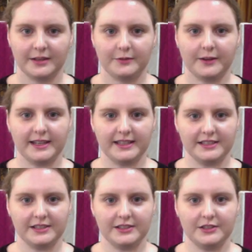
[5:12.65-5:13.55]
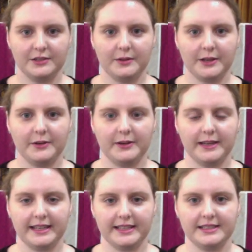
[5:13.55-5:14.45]
"Friend, do what you are
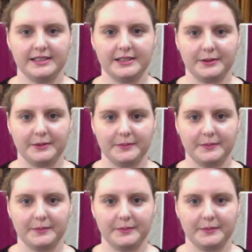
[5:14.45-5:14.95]
here to do."